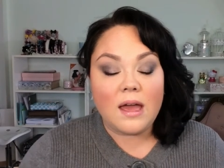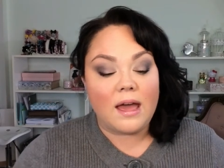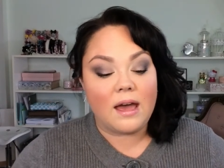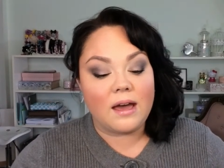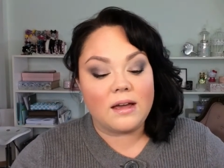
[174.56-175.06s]

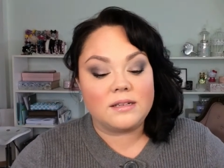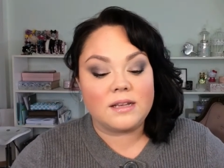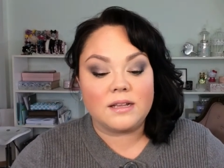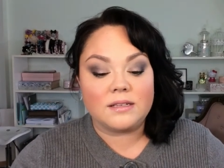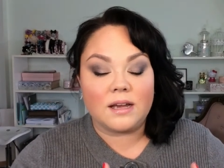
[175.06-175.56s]
and
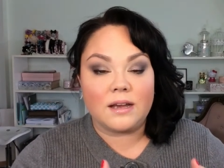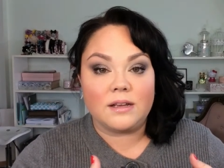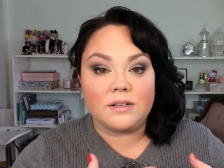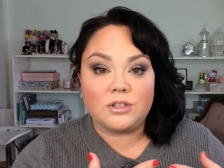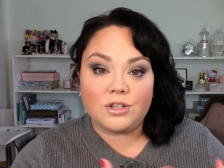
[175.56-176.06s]
get
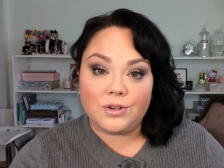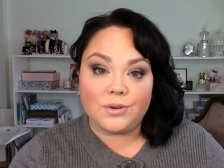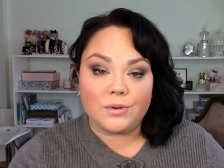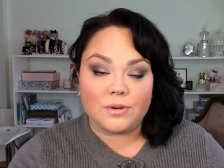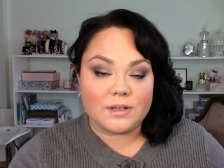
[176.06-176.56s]
size
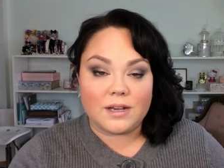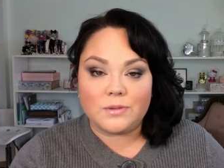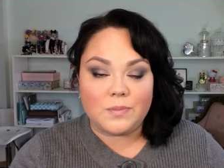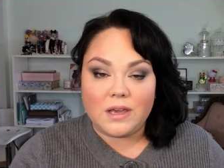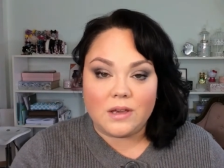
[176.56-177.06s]
two or
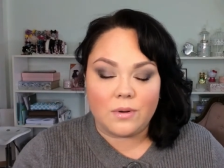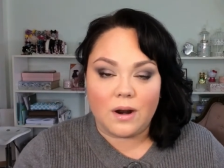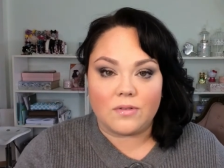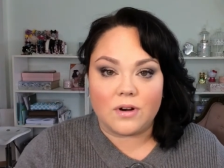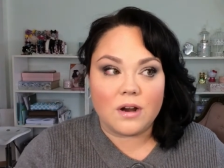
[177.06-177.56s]
size B,
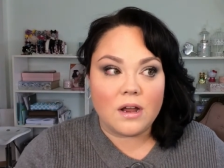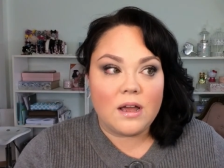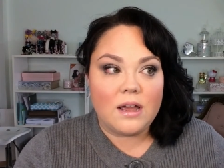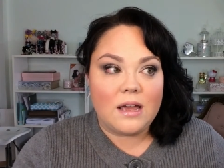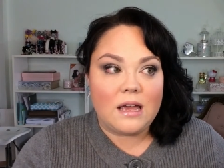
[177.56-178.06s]
whatever,
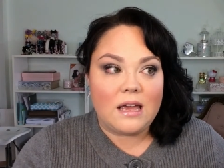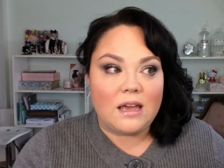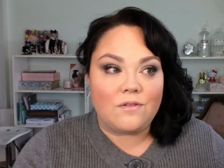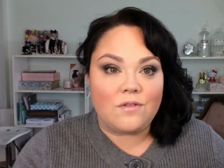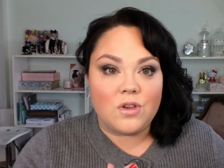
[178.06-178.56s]

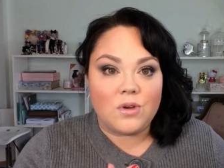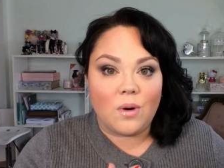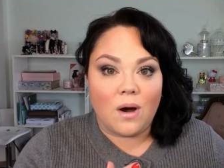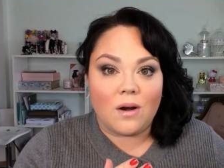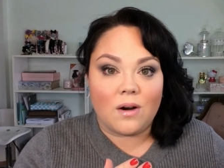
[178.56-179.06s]
if
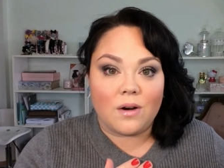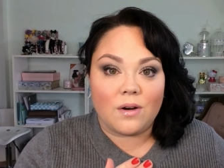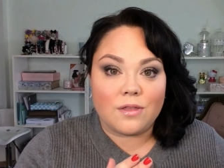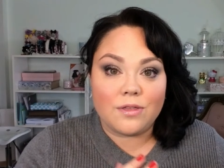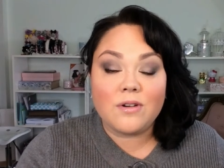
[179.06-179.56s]
you
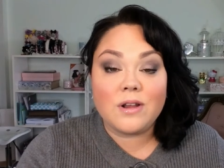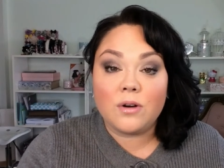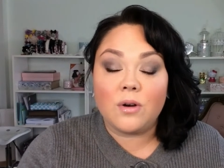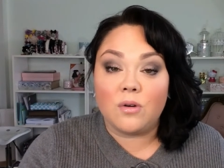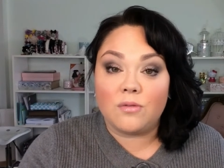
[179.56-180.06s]
are thirty
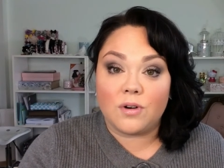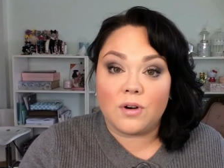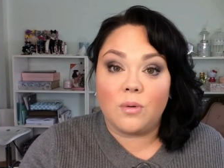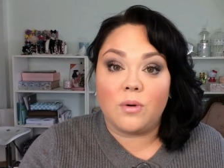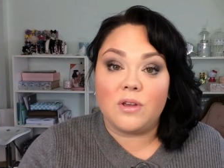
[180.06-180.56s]
or
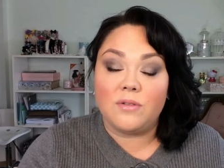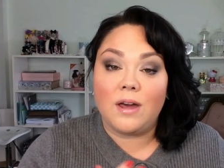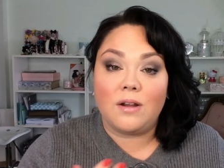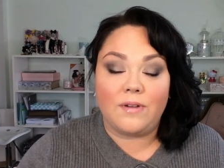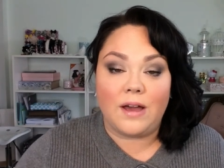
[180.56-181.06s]
over or you've
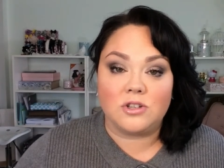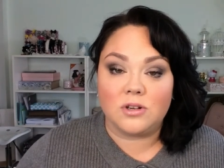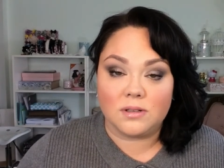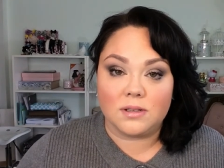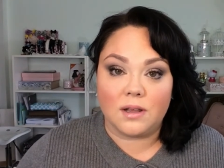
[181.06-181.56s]
had a
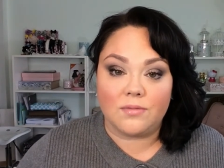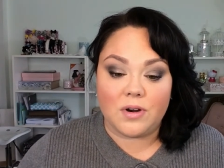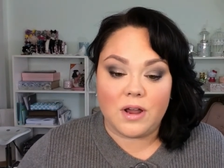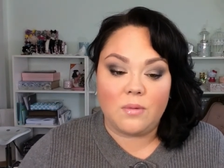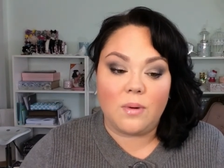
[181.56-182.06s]
vaginal
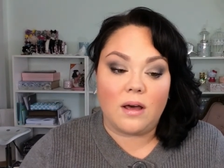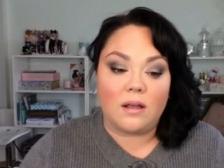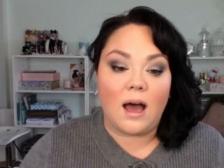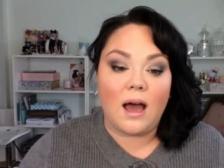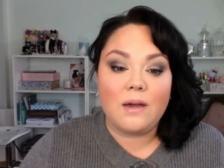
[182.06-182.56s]
delivery.
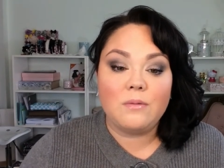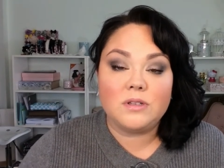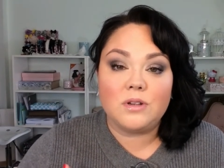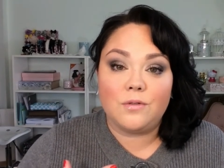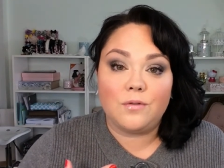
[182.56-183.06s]
Well, I
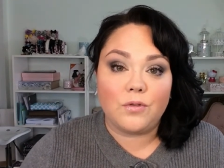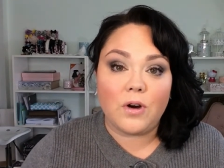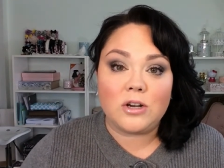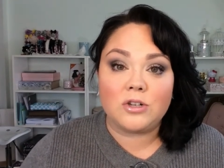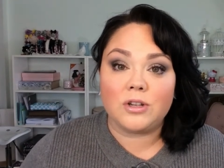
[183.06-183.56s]
was
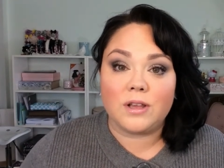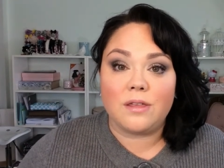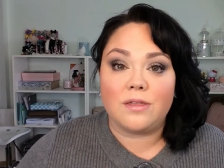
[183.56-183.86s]
freshly